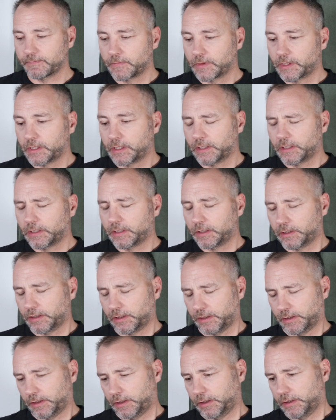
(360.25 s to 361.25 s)

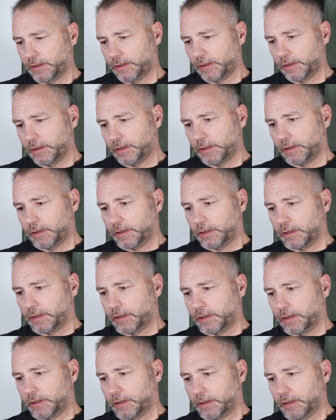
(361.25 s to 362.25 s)

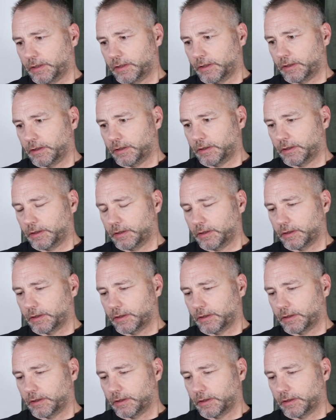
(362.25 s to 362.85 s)
(no one is talking)